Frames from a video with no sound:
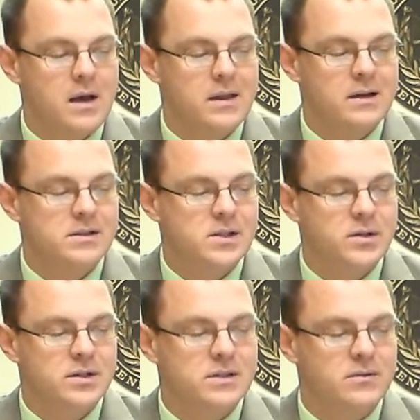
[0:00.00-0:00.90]
And then a
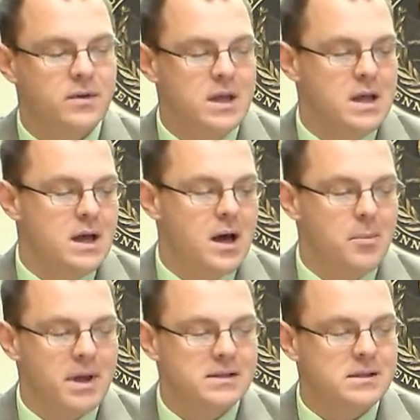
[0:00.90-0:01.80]
series of
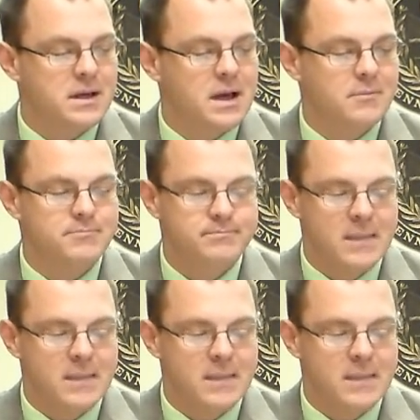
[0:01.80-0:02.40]
basically